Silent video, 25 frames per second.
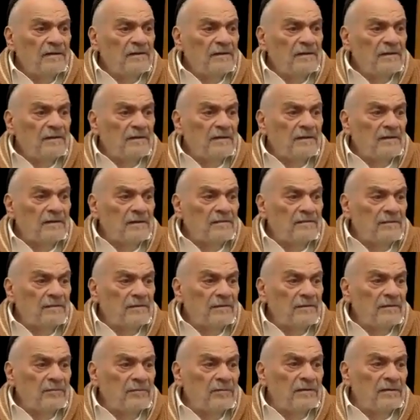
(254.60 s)
we
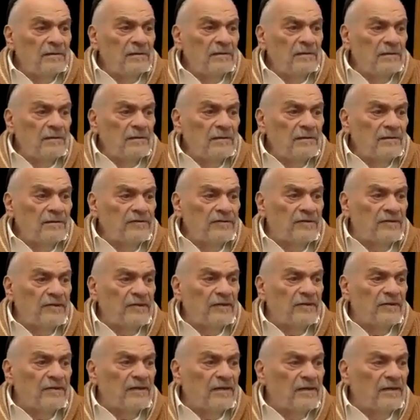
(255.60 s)
will all
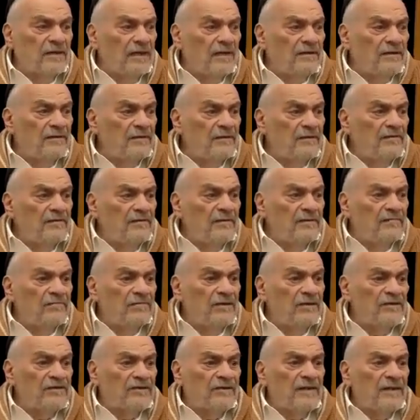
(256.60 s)
sit together and
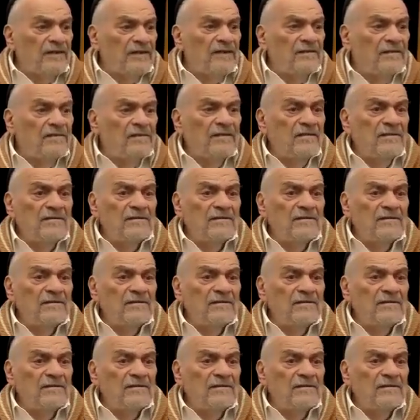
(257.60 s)
recite